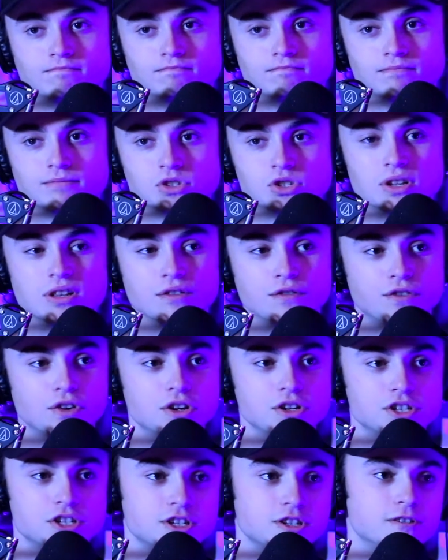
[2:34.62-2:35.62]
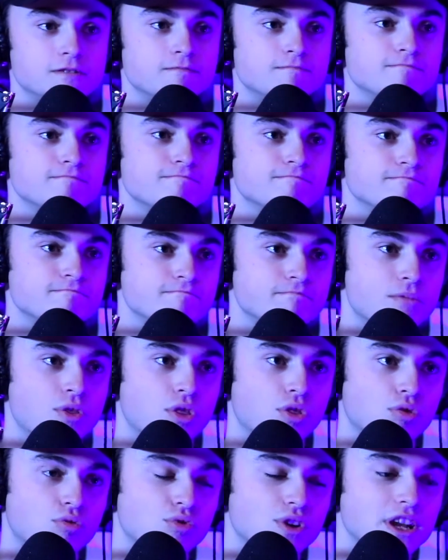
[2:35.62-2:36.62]
So in the first
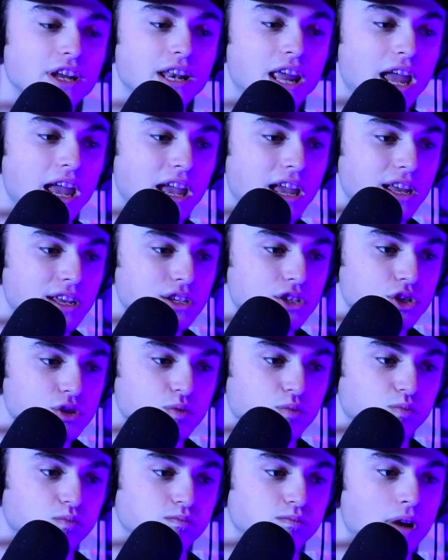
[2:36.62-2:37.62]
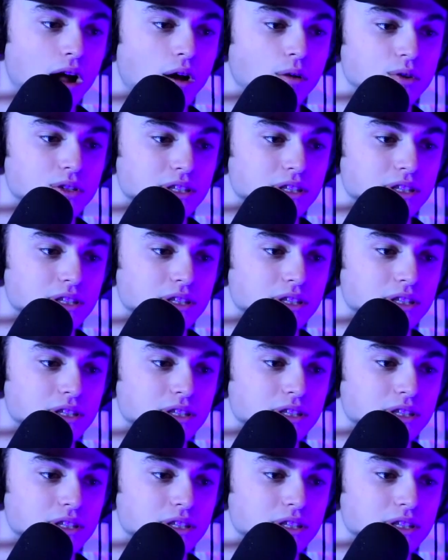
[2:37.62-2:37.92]
3 days, I was